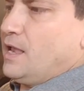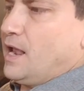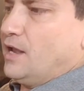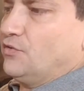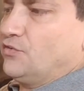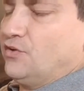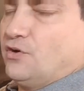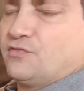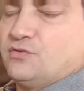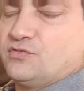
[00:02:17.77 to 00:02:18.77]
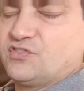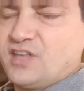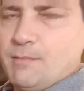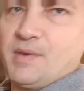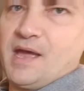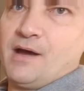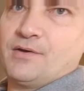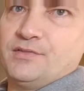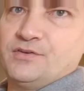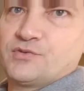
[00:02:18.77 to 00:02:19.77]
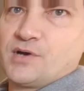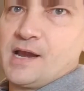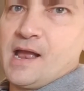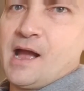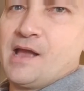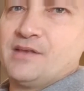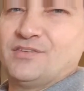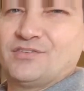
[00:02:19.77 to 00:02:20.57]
And so if you skimp out on the dry ice,